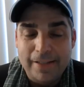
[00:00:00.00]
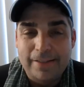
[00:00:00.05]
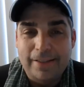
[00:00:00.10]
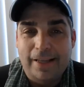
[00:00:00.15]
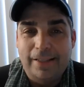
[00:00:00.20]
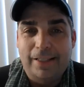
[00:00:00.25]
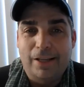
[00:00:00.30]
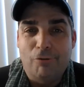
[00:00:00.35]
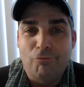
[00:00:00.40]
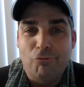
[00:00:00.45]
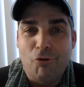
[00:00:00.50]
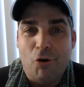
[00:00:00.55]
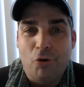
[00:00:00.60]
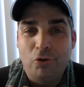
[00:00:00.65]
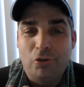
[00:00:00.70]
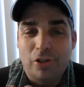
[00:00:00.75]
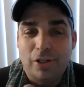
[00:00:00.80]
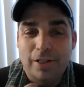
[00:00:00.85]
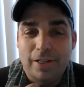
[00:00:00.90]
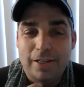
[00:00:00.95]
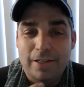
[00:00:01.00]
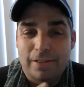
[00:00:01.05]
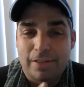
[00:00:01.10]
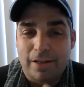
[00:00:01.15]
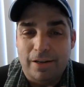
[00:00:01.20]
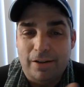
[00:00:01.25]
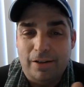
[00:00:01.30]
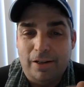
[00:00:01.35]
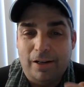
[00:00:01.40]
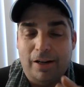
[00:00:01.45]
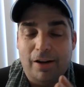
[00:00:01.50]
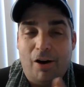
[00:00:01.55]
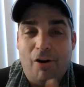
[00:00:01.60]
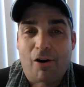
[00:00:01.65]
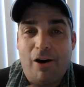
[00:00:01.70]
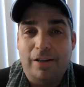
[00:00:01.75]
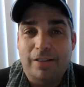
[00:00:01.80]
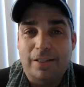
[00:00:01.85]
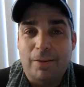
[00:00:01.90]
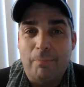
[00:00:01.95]
things like the roaches and
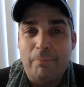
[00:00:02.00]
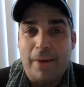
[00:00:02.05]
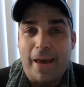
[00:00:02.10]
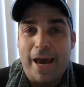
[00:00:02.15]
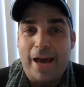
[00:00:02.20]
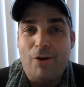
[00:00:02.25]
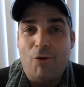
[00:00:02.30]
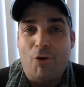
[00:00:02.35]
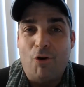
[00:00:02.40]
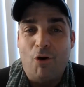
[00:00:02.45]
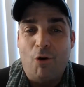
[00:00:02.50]
oh some bad